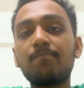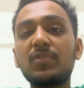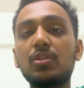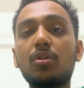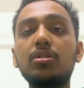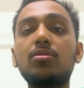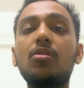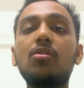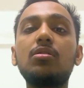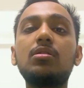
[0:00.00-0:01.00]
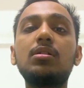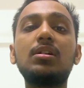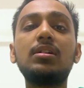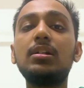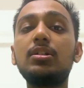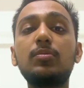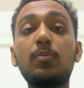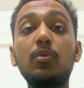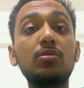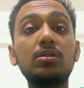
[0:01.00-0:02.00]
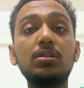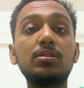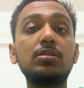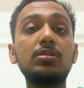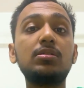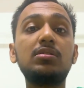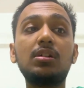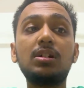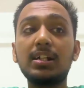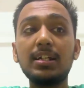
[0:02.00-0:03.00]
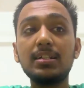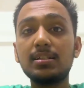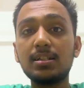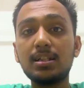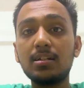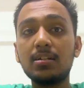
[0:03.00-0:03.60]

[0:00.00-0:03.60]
So I thought, let's put the crazy